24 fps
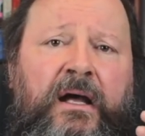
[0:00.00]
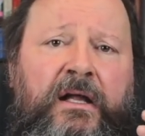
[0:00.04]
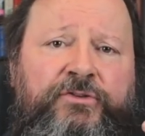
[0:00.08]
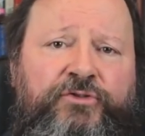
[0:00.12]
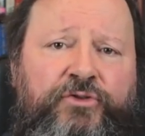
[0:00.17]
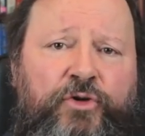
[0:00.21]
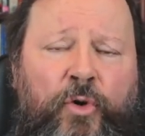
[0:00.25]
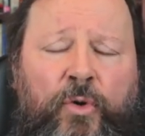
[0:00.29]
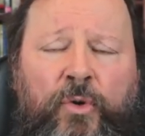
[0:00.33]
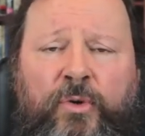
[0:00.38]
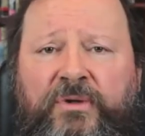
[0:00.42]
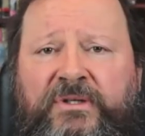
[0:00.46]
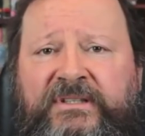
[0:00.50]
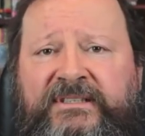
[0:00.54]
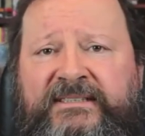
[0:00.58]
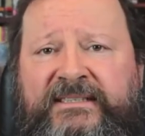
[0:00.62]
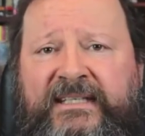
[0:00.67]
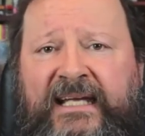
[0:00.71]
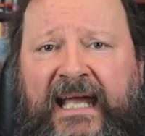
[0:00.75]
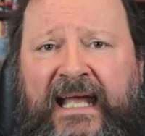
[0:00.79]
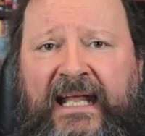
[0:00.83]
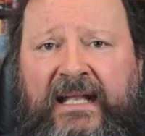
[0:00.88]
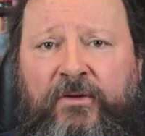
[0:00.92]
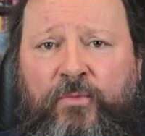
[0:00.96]
talks
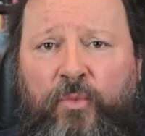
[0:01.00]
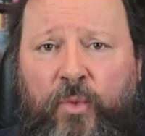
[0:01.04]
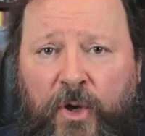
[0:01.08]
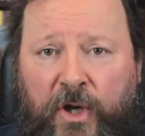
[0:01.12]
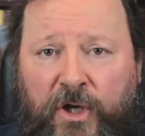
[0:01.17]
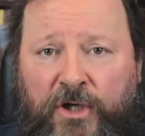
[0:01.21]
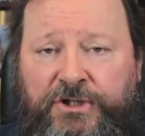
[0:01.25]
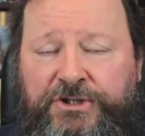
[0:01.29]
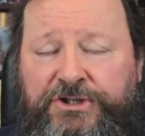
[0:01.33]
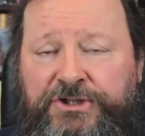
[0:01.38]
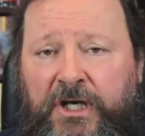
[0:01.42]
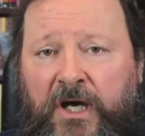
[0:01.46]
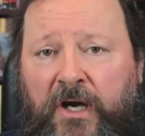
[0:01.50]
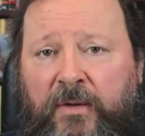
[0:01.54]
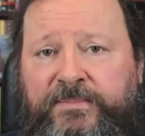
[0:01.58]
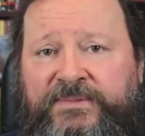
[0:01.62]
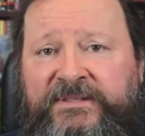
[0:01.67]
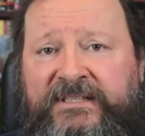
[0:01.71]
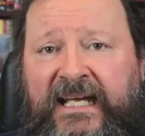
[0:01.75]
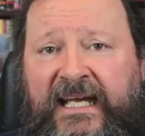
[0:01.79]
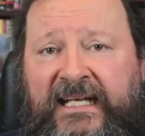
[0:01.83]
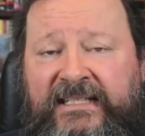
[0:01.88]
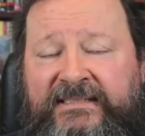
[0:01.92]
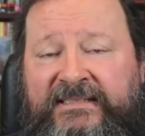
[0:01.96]
and
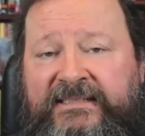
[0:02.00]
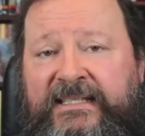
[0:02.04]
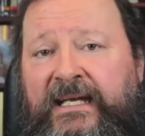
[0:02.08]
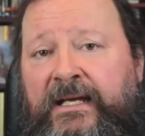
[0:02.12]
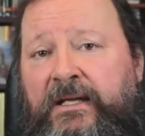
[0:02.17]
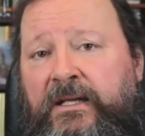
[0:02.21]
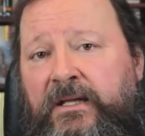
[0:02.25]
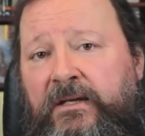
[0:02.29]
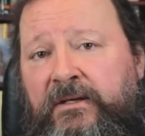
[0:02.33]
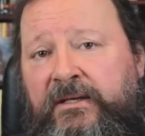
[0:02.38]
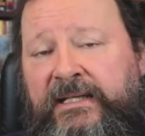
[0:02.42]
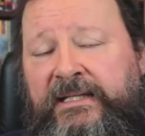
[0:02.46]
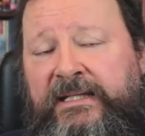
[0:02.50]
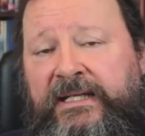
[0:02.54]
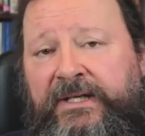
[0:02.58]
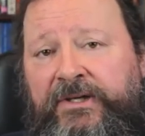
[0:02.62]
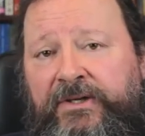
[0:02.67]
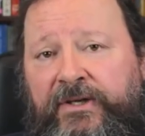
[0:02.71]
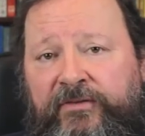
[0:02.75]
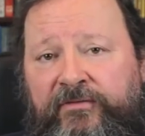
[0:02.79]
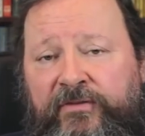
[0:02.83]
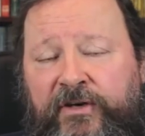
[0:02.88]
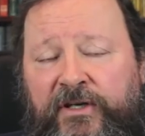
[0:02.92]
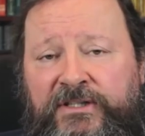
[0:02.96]
workshops at Singularity
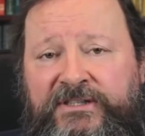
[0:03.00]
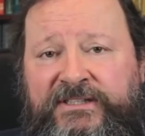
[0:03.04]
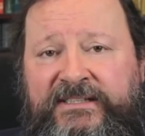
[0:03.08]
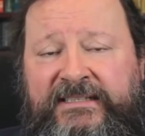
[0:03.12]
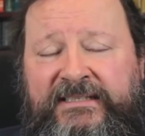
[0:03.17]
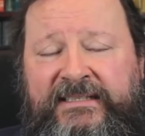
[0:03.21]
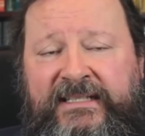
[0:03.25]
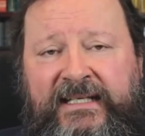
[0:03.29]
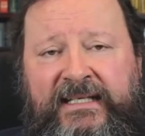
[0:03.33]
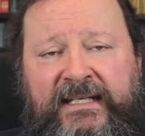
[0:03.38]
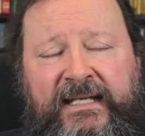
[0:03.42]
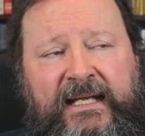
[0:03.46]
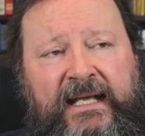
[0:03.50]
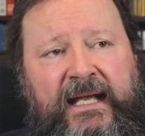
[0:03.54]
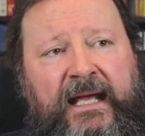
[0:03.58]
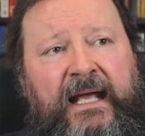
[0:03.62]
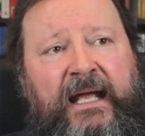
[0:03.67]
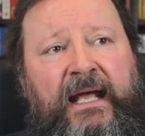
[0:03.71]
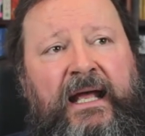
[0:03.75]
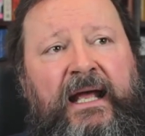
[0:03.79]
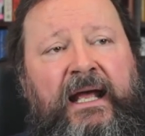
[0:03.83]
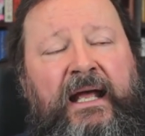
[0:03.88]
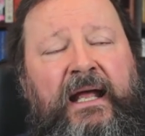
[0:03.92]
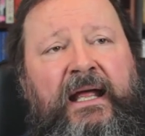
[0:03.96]
University.
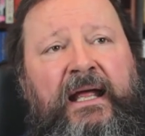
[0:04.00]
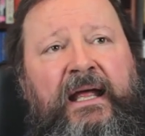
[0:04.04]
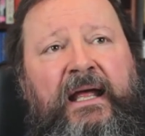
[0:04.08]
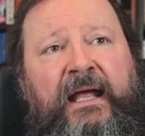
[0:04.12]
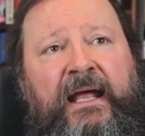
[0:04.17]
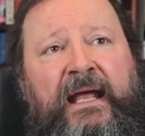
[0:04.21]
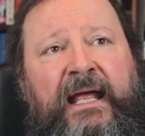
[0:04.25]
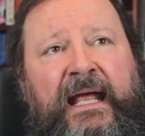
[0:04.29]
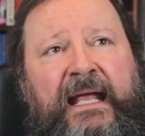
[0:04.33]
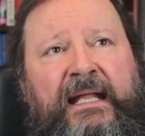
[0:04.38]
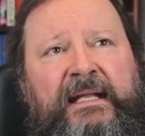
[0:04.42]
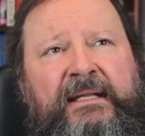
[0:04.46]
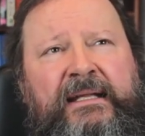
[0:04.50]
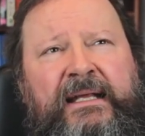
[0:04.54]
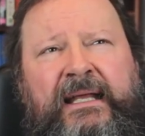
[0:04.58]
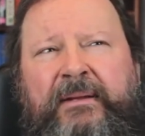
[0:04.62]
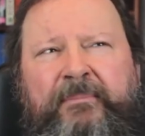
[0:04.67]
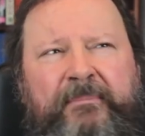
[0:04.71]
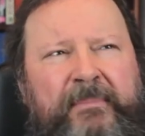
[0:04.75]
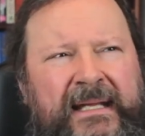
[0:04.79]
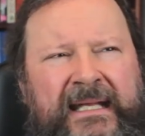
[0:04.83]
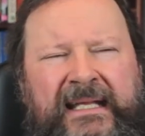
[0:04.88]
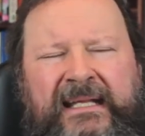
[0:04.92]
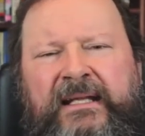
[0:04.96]
And
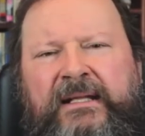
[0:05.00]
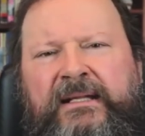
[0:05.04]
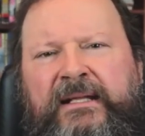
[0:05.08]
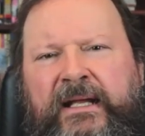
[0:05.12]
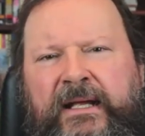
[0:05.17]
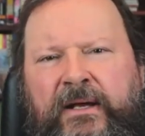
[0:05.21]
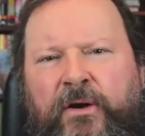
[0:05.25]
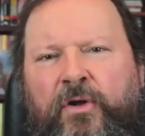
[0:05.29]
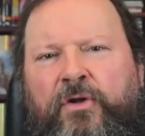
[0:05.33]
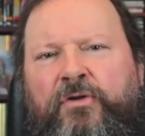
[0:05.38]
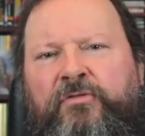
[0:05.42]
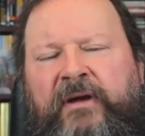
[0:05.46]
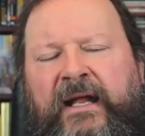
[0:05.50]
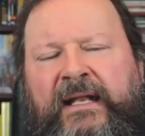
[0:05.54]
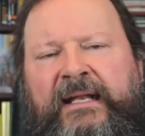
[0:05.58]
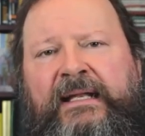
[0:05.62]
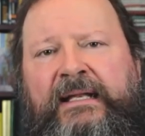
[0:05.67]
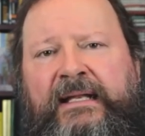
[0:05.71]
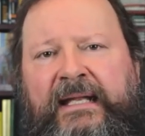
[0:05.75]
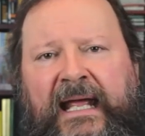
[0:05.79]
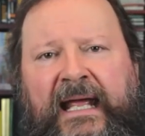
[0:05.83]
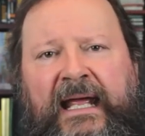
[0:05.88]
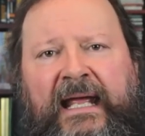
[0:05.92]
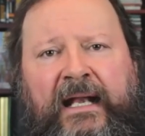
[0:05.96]
immediately already
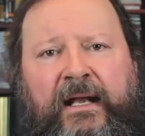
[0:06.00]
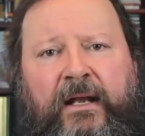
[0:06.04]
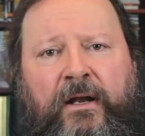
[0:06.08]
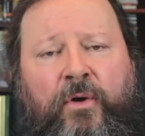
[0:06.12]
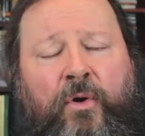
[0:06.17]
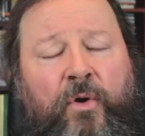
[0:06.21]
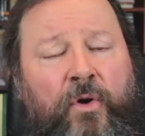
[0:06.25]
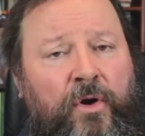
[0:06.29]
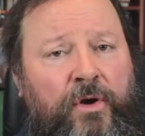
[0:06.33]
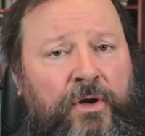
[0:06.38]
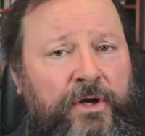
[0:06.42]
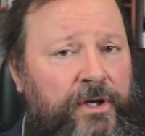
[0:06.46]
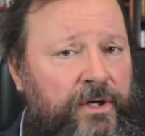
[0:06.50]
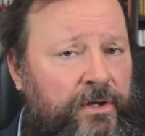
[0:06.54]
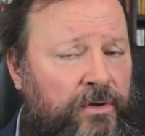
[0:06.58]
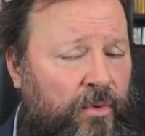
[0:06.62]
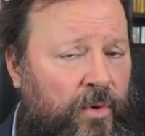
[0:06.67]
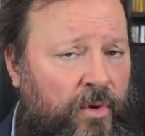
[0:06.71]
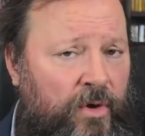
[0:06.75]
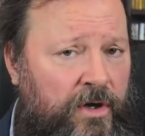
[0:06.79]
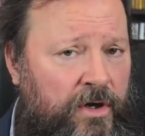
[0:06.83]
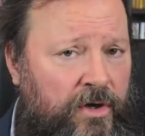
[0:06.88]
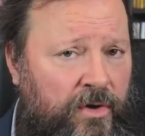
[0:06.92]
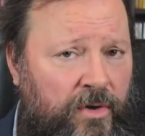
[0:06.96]
then, when
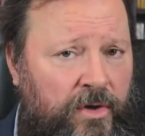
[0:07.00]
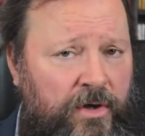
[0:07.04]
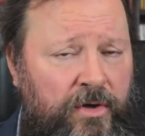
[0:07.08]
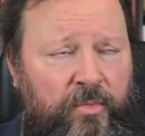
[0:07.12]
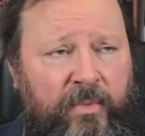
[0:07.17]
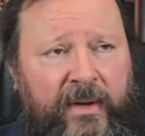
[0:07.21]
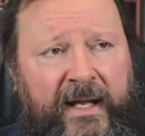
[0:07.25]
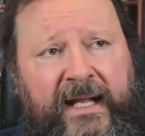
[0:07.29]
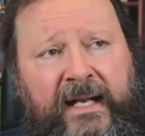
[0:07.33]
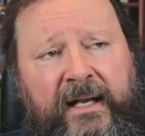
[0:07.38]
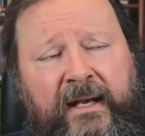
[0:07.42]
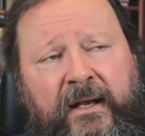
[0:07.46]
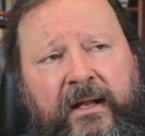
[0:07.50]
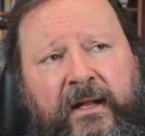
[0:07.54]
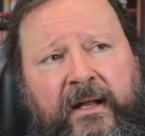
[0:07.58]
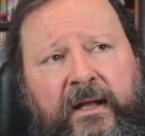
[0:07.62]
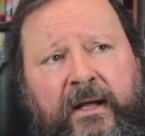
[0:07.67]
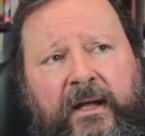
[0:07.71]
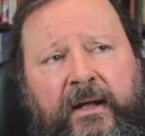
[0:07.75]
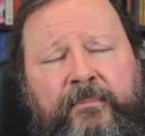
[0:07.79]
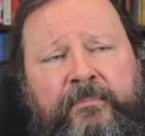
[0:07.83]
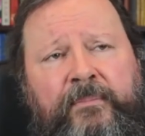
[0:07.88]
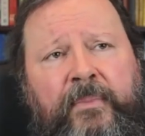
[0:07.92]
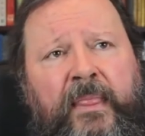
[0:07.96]

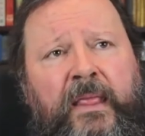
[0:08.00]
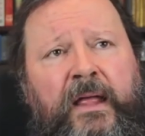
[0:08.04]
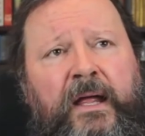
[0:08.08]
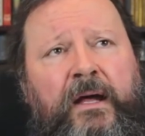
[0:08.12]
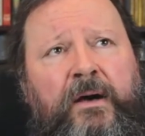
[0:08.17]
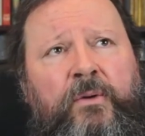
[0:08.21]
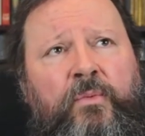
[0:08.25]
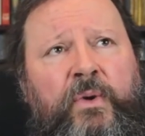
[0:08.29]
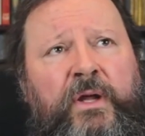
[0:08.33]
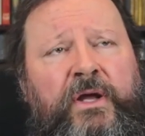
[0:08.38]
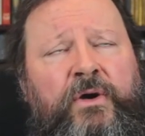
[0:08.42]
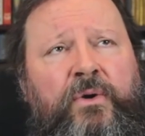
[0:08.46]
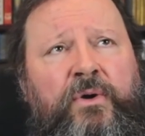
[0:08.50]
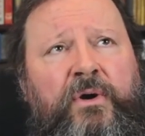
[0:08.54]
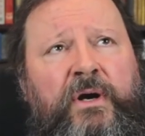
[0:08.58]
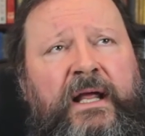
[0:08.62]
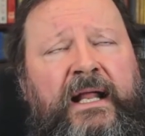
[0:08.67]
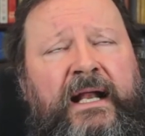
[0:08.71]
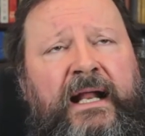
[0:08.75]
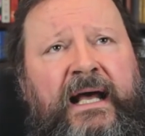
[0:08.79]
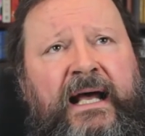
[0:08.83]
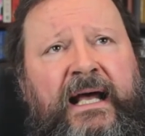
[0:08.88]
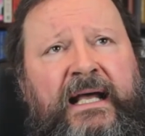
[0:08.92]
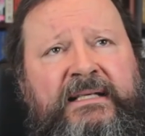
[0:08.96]
we
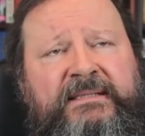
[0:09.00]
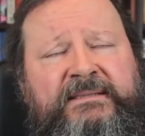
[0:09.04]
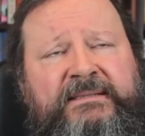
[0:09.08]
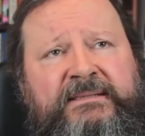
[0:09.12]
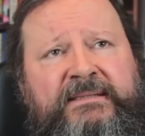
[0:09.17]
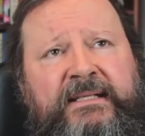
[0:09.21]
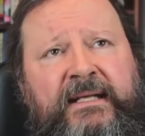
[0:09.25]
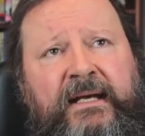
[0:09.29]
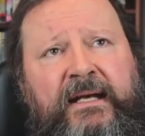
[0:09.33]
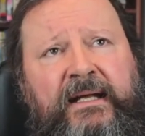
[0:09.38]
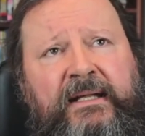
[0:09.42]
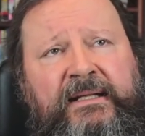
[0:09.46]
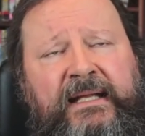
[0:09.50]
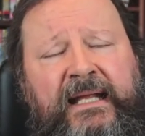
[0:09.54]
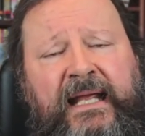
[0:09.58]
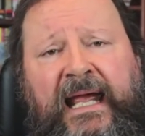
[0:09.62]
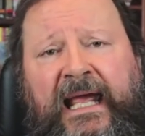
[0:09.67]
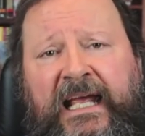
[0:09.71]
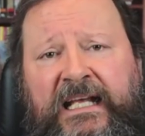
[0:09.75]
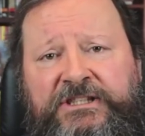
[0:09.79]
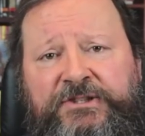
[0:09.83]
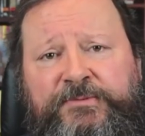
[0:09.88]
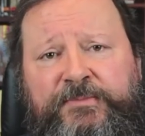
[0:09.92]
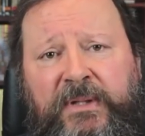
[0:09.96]
organized the
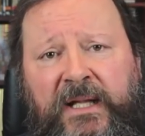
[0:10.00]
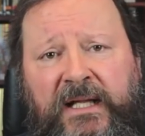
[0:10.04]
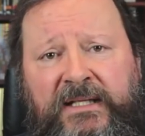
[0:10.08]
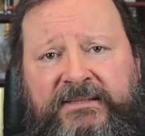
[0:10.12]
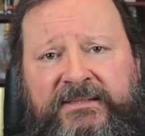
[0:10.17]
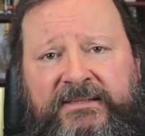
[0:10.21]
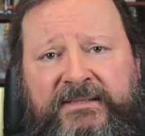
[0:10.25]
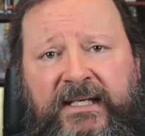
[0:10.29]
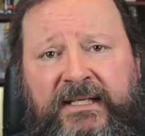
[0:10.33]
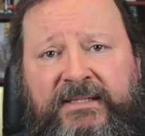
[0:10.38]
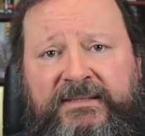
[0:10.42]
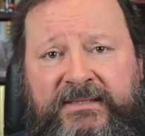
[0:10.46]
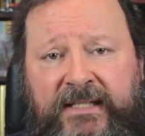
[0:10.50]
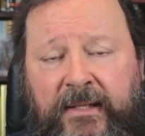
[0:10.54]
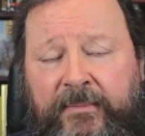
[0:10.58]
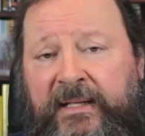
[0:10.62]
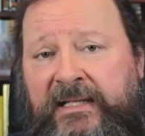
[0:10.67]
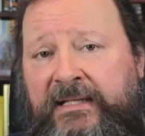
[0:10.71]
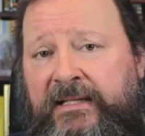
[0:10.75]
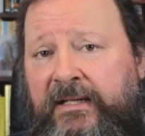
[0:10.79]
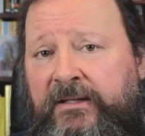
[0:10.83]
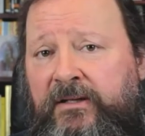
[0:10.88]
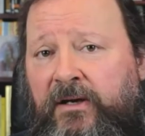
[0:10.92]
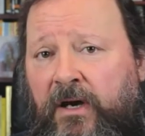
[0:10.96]
H Plus
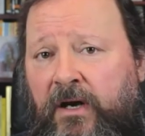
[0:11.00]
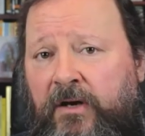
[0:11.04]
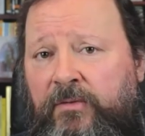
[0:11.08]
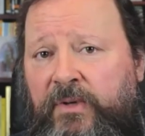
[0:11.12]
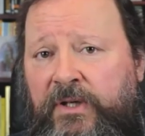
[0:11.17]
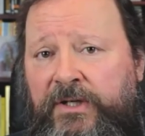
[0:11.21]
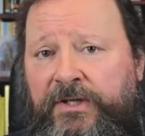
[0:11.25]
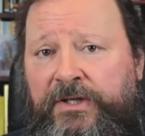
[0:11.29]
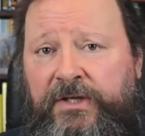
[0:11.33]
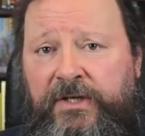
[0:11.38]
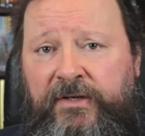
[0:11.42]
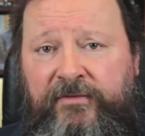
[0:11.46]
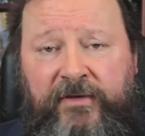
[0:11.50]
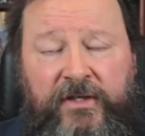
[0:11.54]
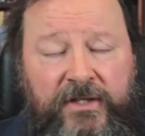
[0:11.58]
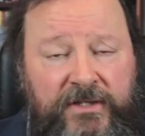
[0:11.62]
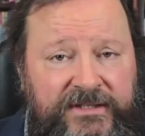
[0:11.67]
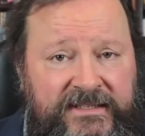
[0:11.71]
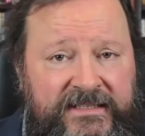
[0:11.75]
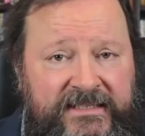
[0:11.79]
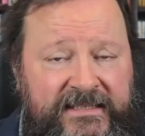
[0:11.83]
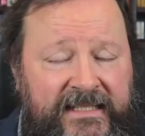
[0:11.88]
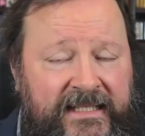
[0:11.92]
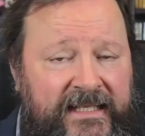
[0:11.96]
Summit at Harvard
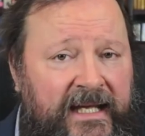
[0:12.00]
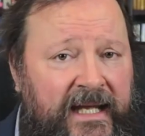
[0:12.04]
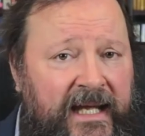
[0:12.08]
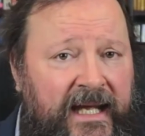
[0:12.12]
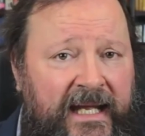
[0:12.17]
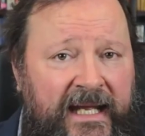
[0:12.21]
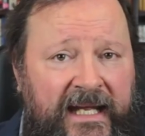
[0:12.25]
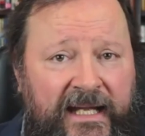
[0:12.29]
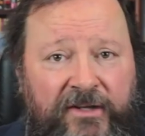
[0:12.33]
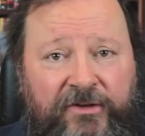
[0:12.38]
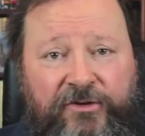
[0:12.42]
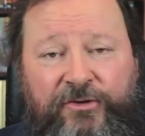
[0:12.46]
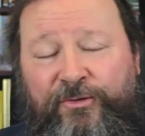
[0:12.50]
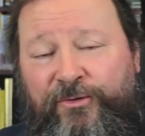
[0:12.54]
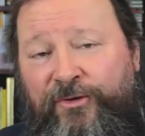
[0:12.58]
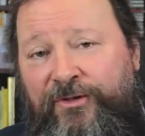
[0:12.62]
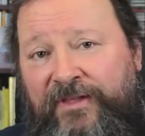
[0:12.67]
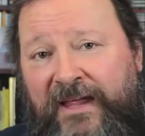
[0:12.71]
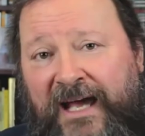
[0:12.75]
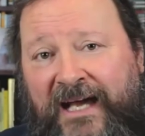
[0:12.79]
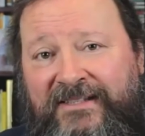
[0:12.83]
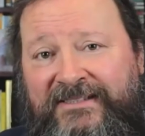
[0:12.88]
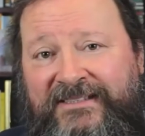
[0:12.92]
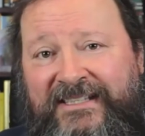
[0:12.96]
University in
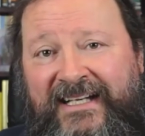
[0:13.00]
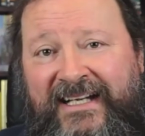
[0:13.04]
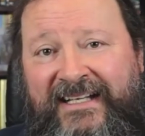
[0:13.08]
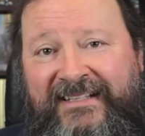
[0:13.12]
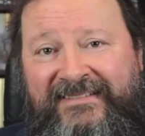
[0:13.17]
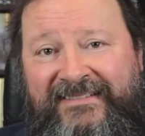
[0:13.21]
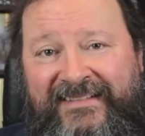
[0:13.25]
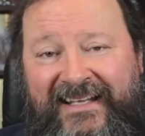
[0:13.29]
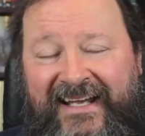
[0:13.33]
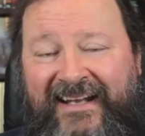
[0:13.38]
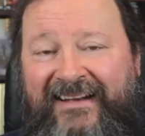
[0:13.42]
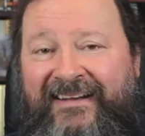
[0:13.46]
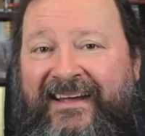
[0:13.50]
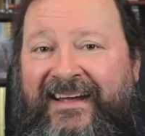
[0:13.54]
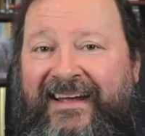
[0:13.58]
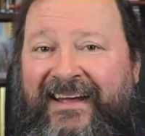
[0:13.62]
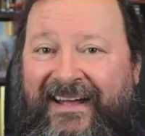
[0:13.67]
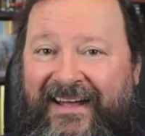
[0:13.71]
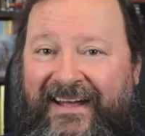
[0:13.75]
2010,